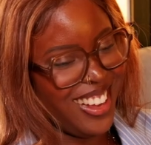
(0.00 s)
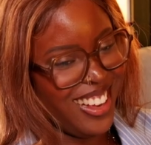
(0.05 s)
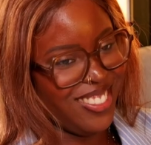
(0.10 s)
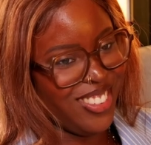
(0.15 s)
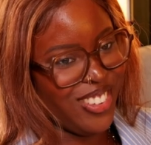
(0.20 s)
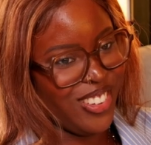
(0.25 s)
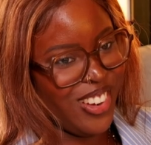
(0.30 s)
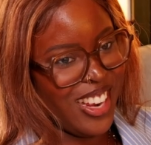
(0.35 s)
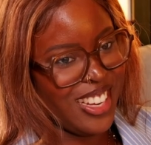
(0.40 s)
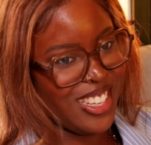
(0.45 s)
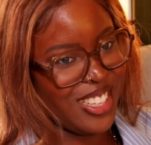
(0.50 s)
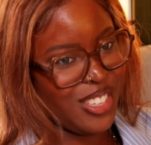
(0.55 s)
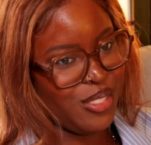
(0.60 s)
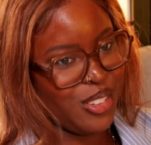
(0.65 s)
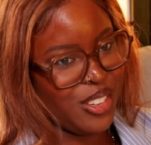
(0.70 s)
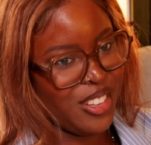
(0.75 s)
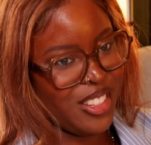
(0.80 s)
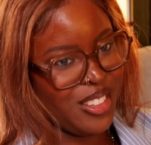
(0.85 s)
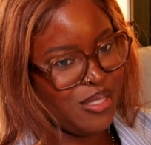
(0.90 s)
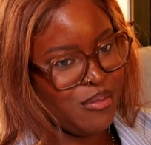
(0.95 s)
I feel like it's
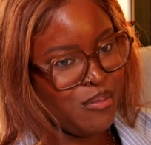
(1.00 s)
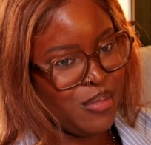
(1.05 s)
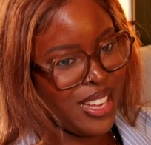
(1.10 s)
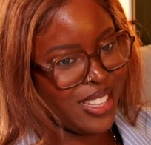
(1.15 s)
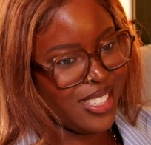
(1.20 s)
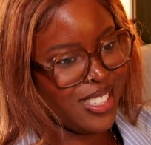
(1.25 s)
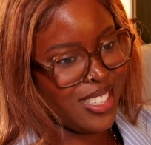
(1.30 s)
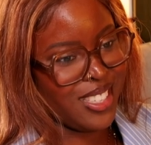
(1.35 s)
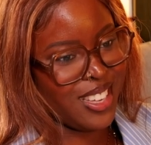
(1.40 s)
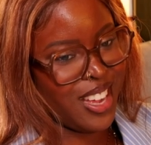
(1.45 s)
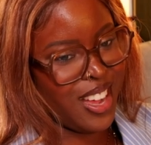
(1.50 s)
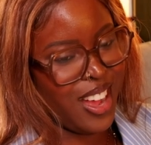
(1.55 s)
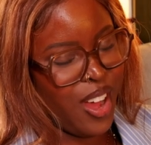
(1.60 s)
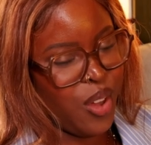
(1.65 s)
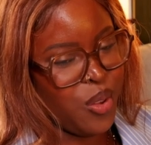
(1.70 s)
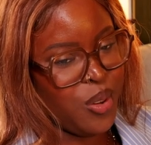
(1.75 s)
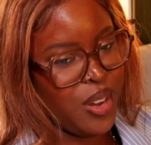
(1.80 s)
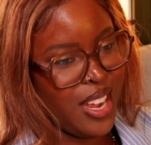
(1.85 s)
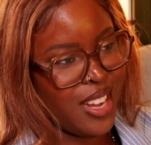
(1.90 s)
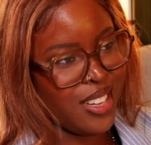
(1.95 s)
one of the best
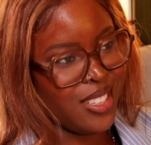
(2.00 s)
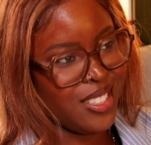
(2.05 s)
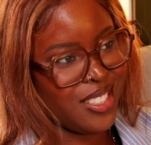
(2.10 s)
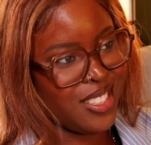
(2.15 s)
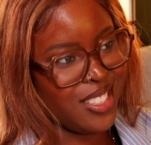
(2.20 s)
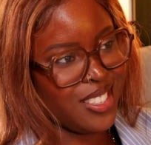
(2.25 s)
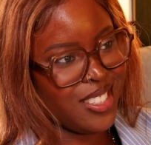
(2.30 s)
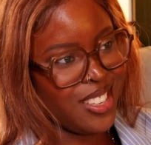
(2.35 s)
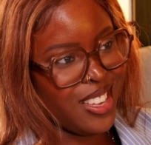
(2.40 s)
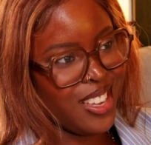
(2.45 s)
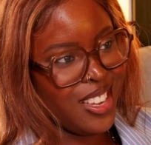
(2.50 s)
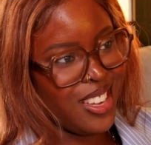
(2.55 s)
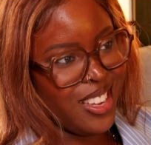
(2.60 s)
outlets,